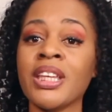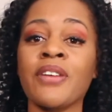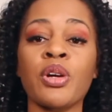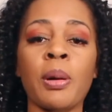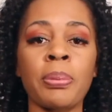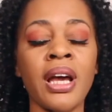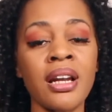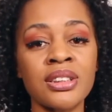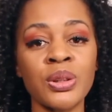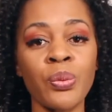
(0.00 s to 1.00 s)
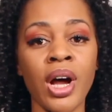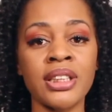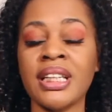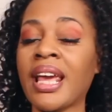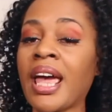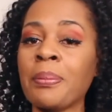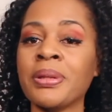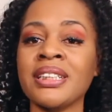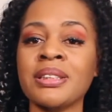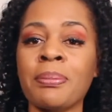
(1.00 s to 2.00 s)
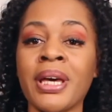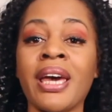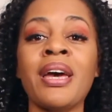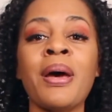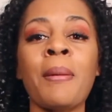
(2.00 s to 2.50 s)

If you are planning to watch it and place a bet,